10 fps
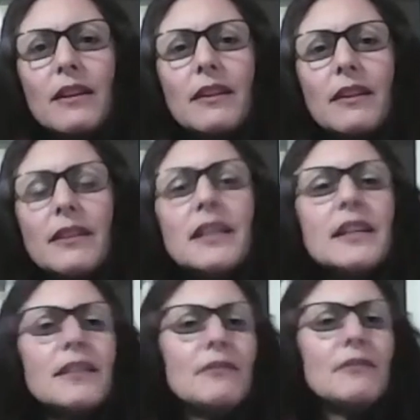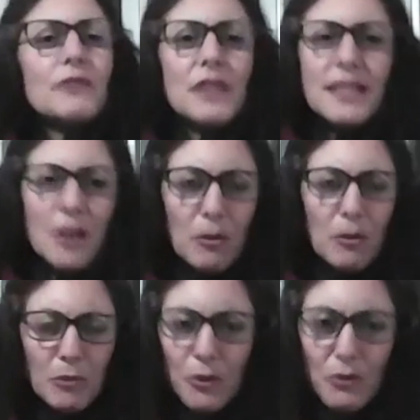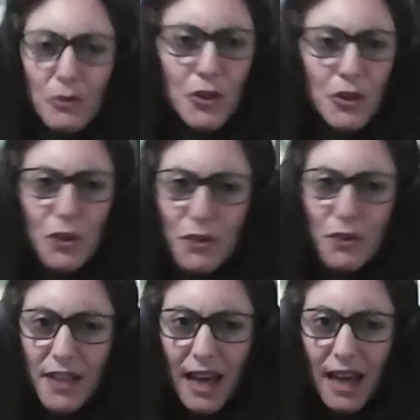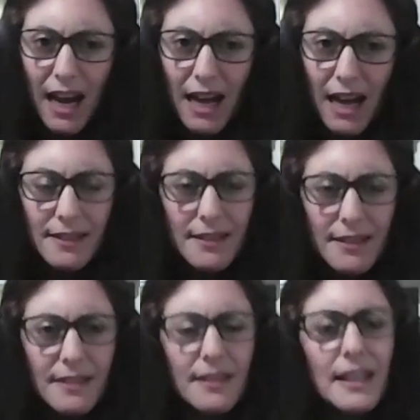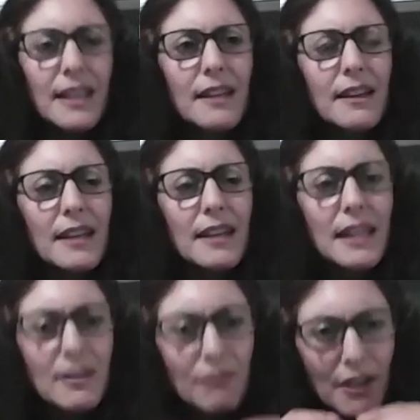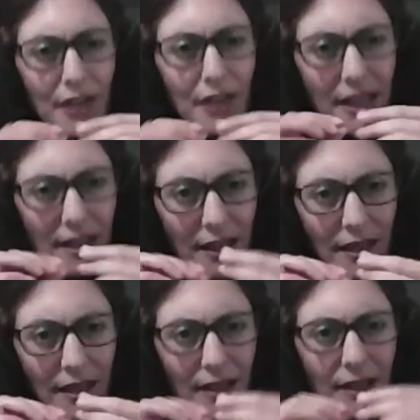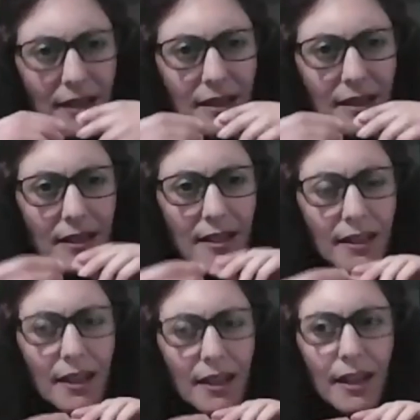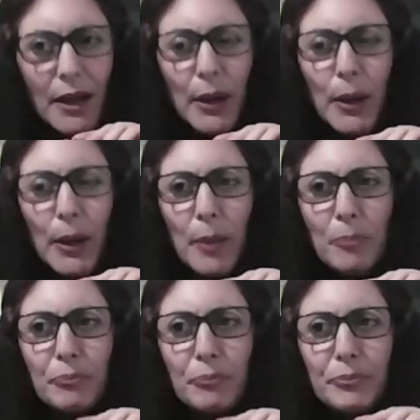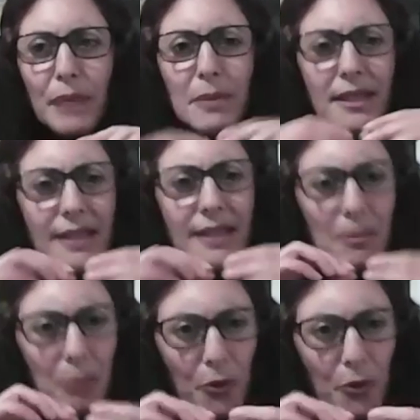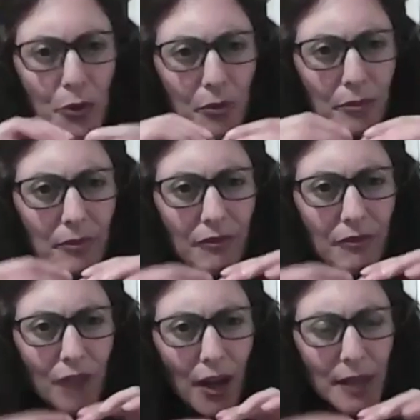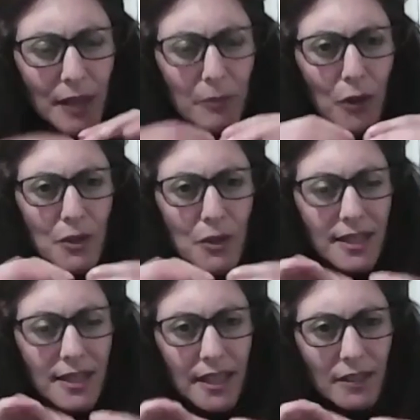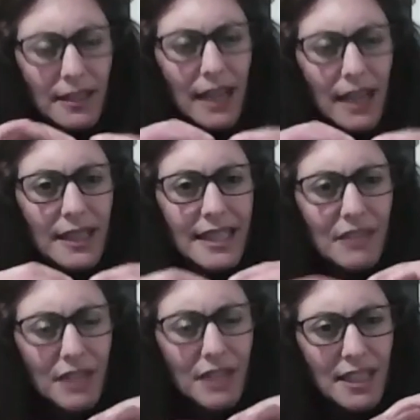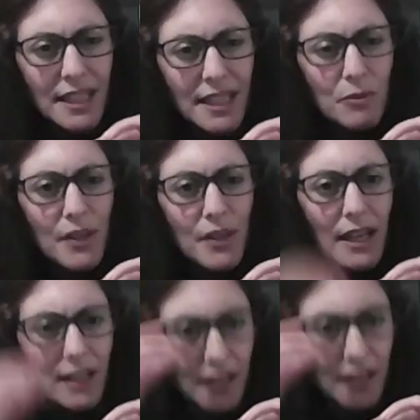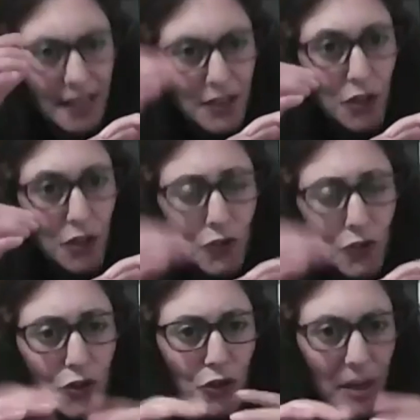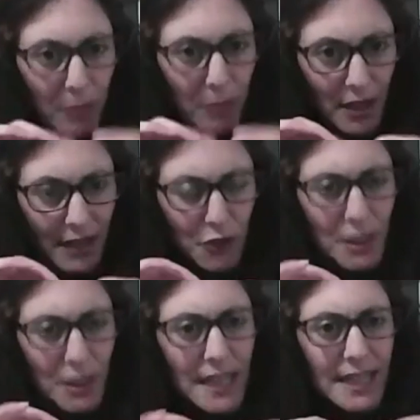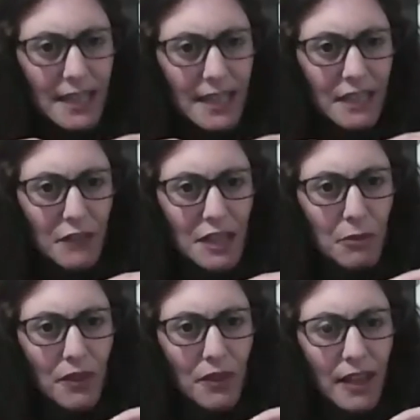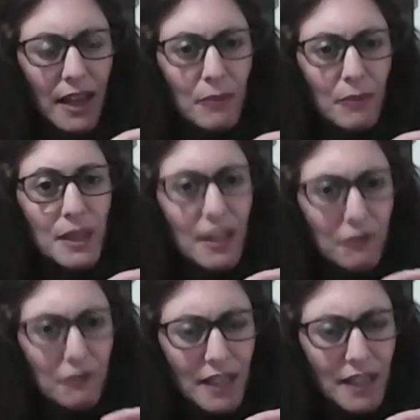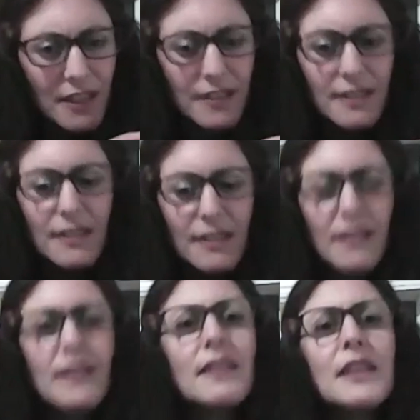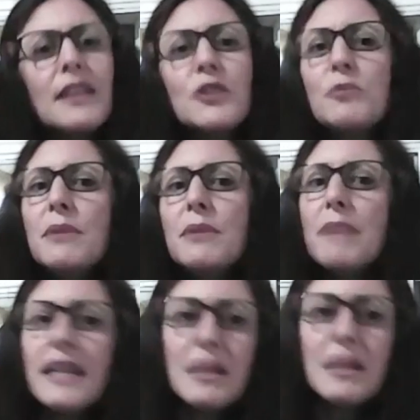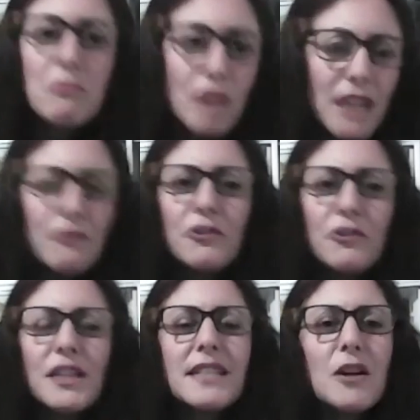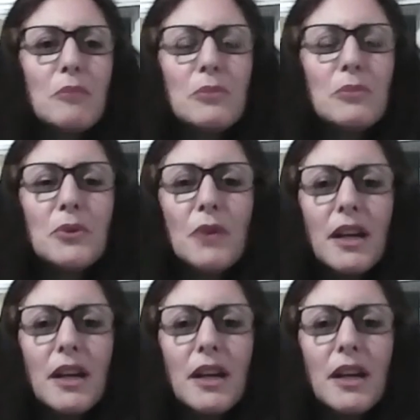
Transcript: learn, for example, to use their hands in very maybe simple, fine motor skilled activities where they're learning to concentrate by doing these activities with their fingers. They could be making bread, for example,